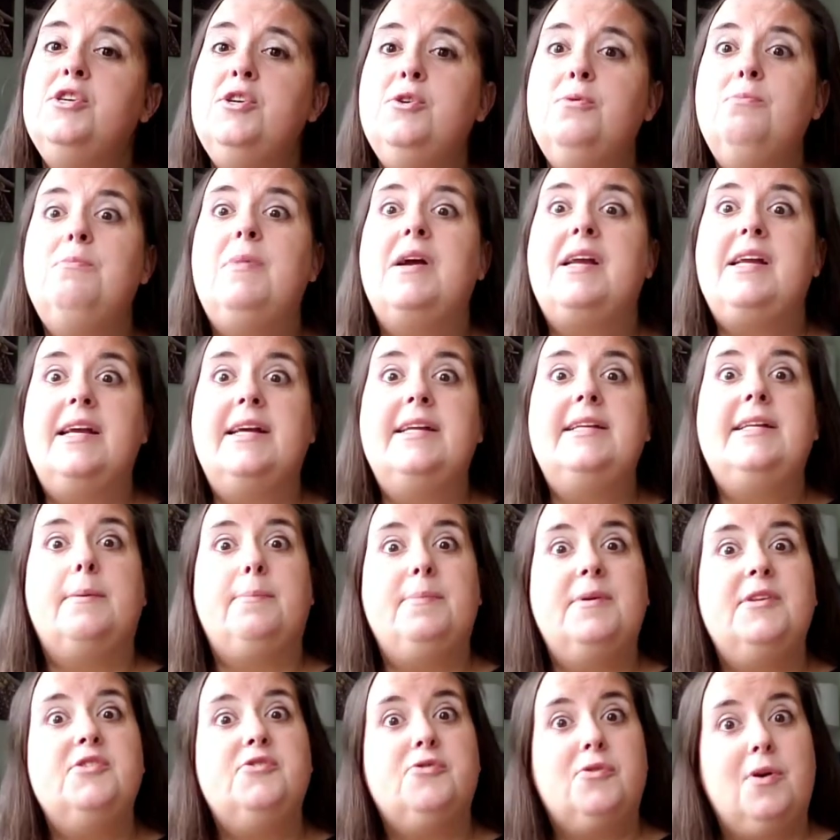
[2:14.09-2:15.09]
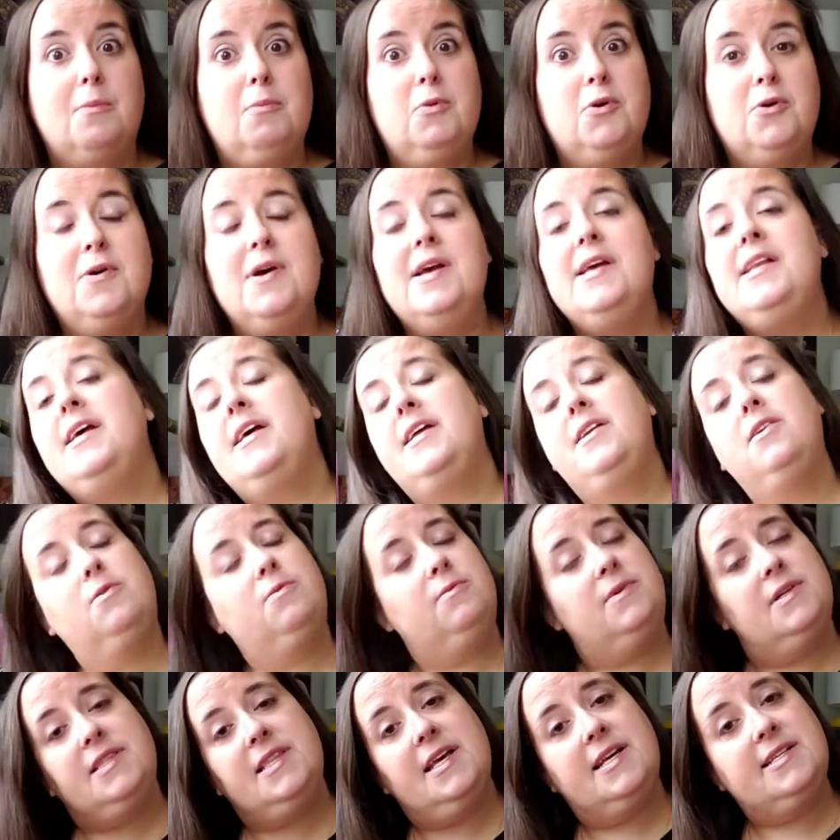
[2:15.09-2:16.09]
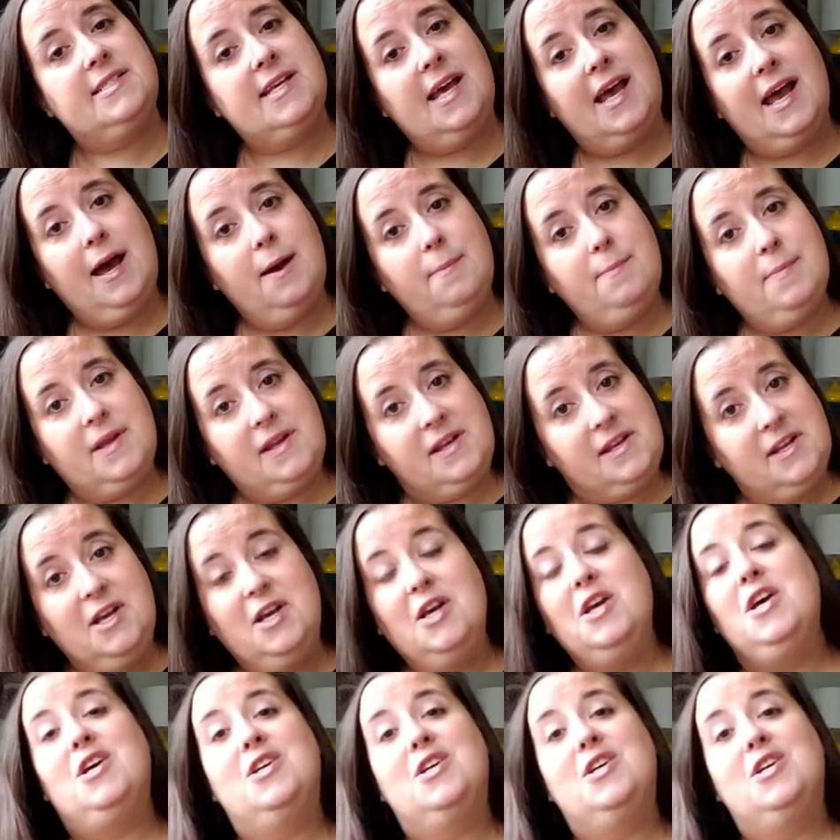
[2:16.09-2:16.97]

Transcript: you might end up in trouble. And I don't want that to happen.